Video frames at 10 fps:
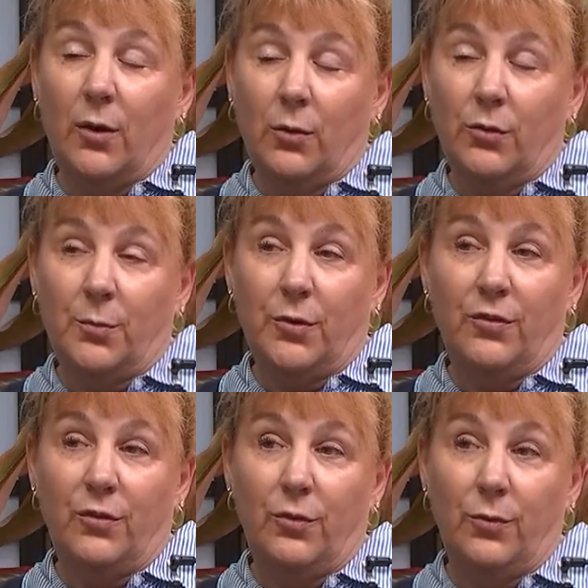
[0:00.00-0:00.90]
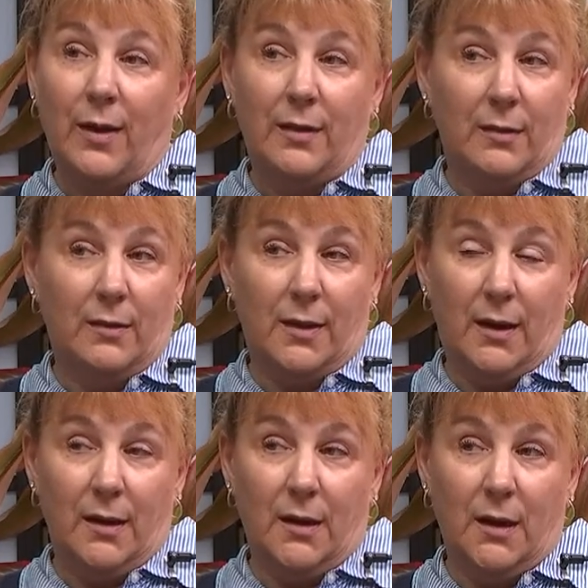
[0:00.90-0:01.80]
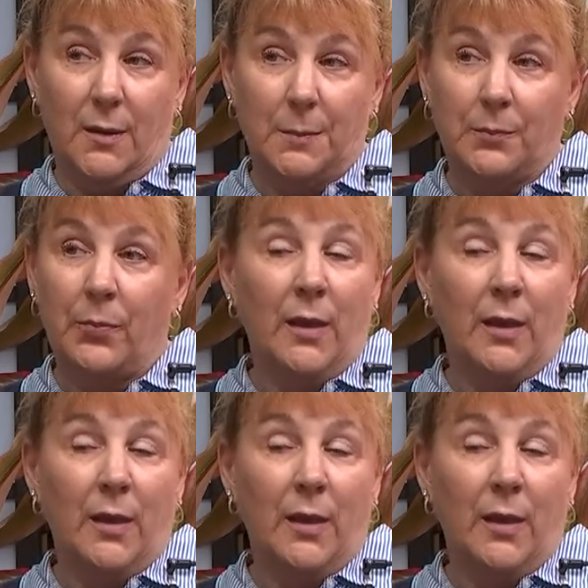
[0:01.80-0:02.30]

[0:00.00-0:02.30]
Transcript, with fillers: older person who has a set income,